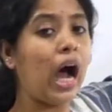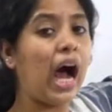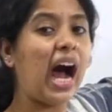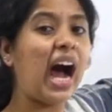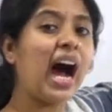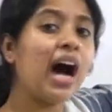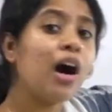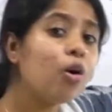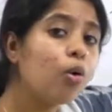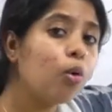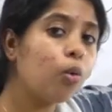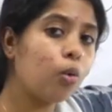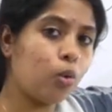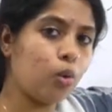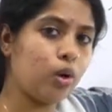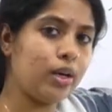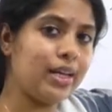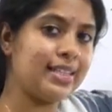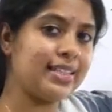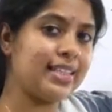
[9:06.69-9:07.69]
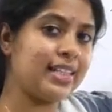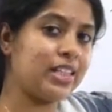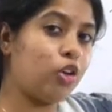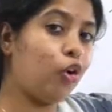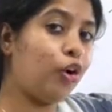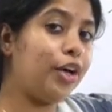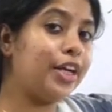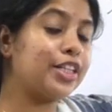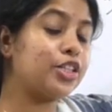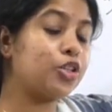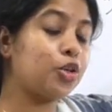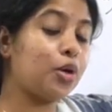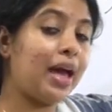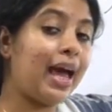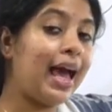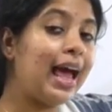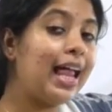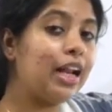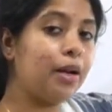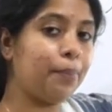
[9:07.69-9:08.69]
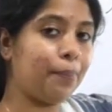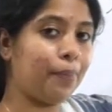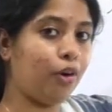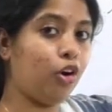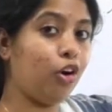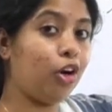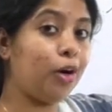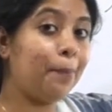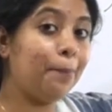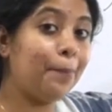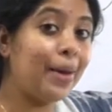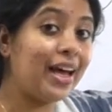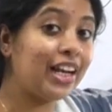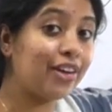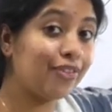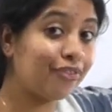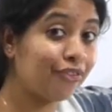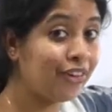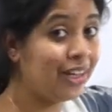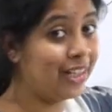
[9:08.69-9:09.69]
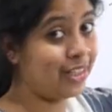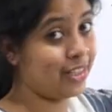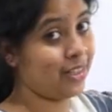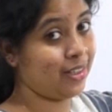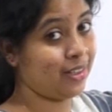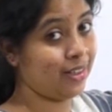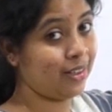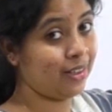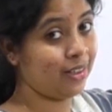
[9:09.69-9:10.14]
how is it going to help or benefit